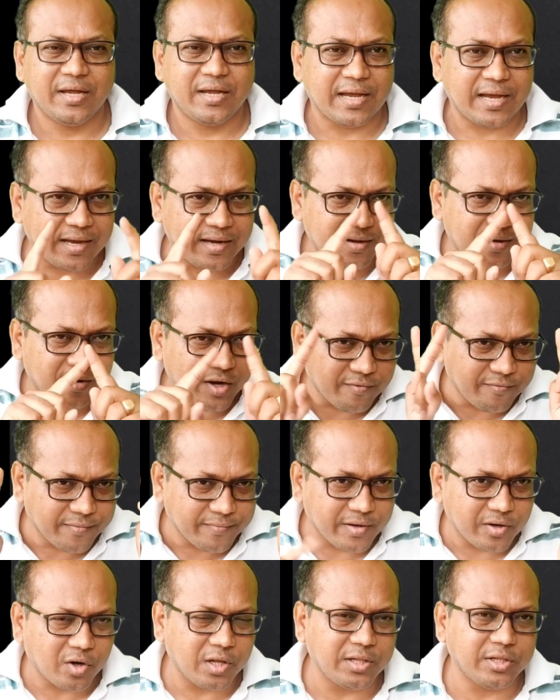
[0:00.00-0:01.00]
and above
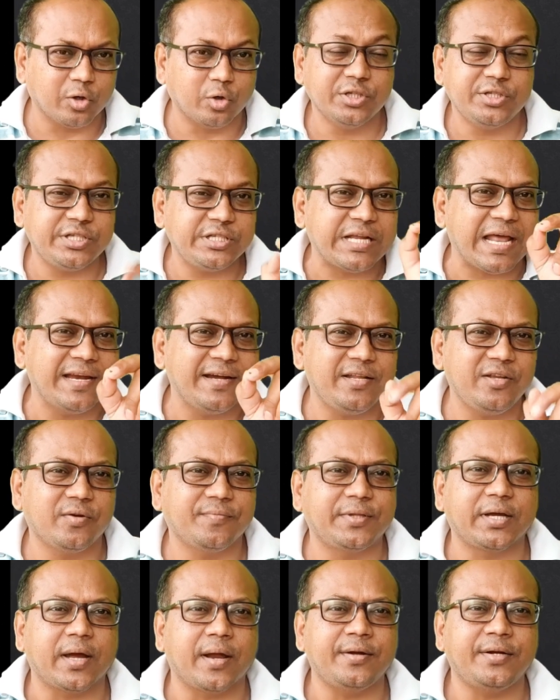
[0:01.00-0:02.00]
and all the originality of
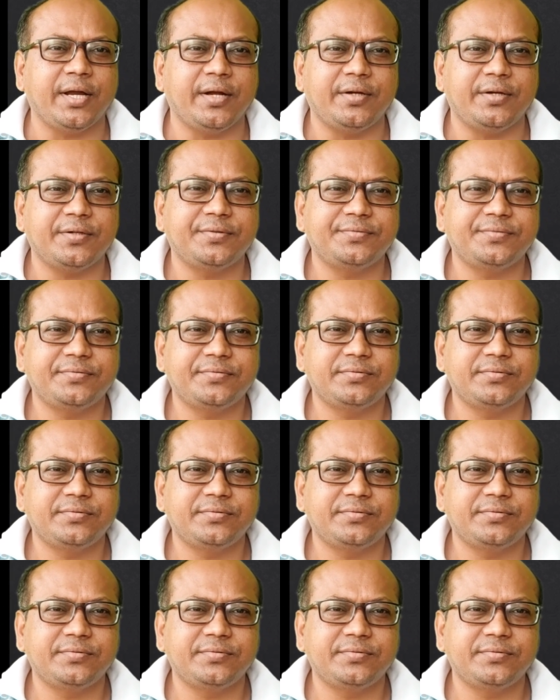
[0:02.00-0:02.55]
the content